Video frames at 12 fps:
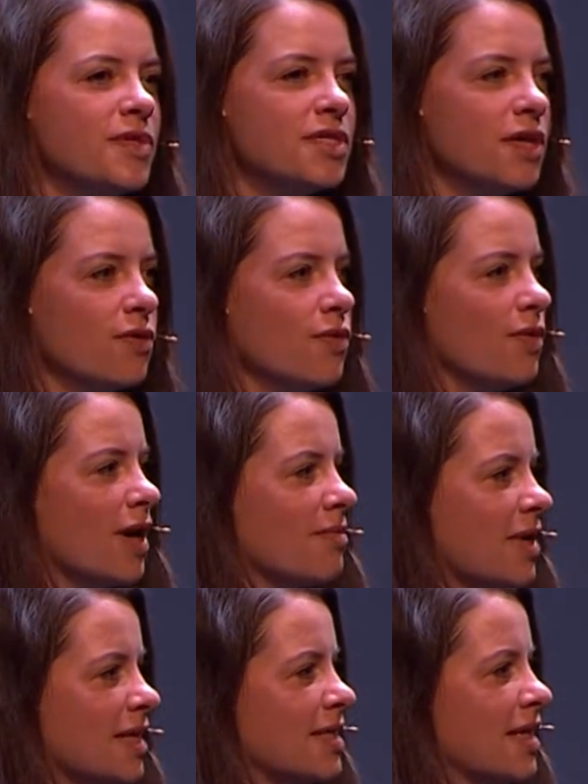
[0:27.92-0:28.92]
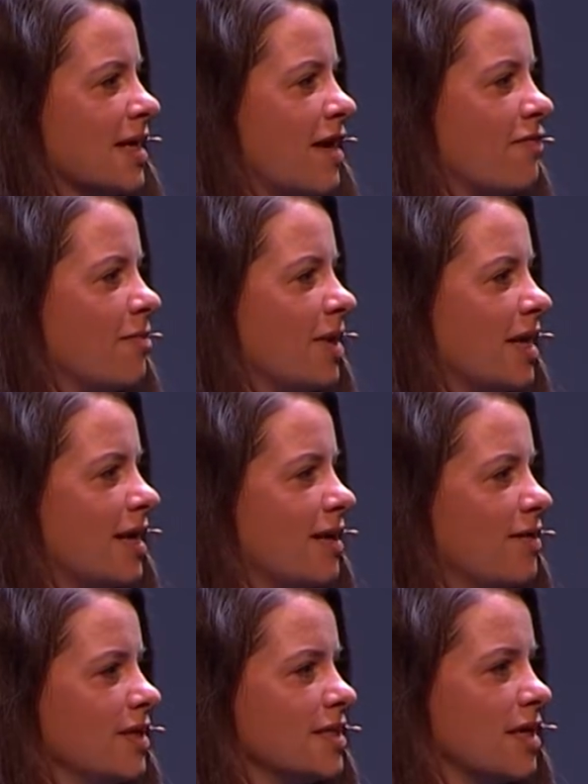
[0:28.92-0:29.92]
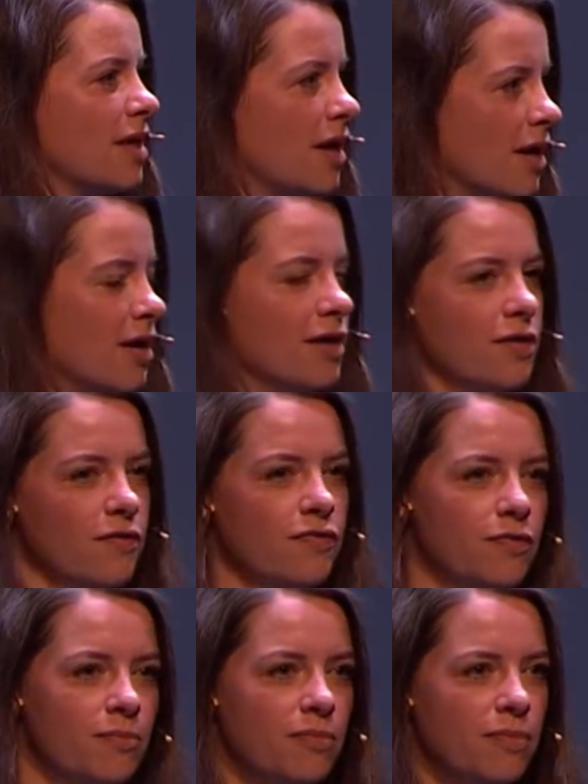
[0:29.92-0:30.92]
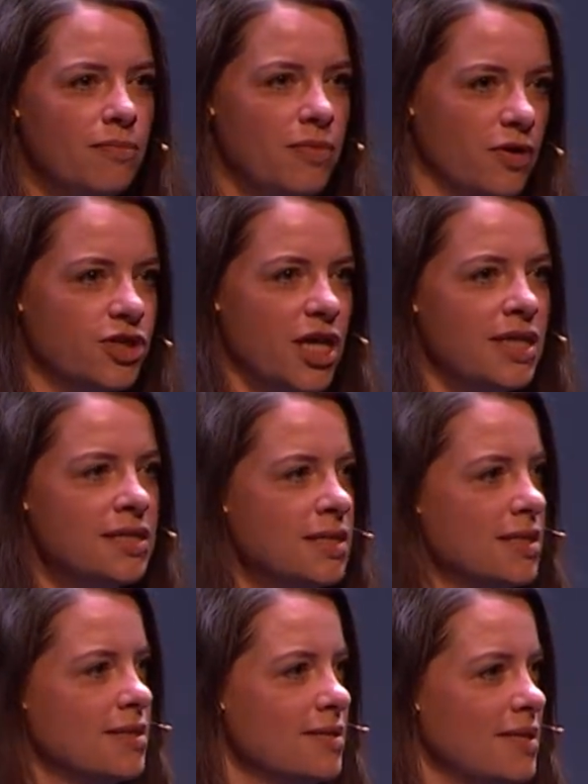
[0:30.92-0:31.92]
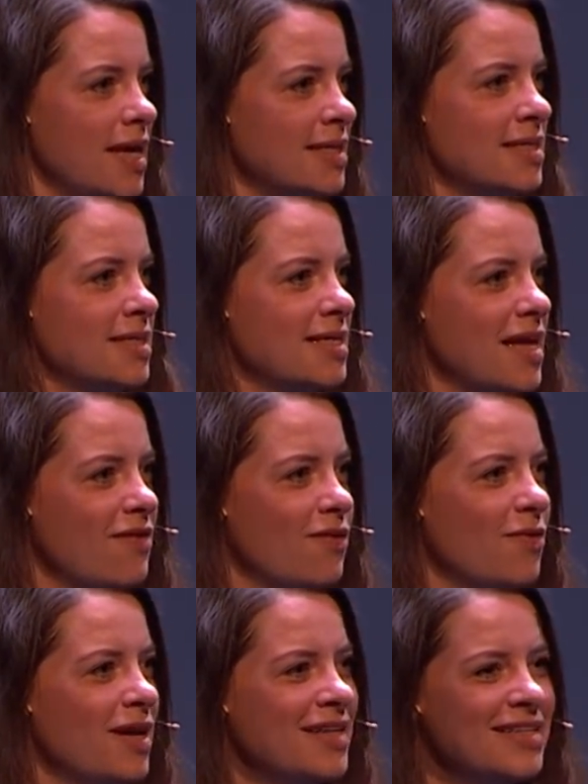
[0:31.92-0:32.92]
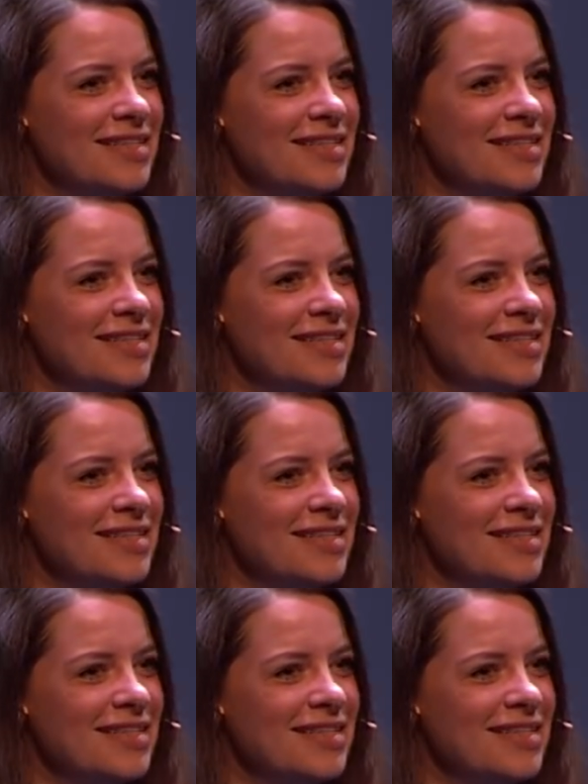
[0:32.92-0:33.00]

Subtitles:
So I'm guessing everybody here has heard of blockchains. Yes, everyone?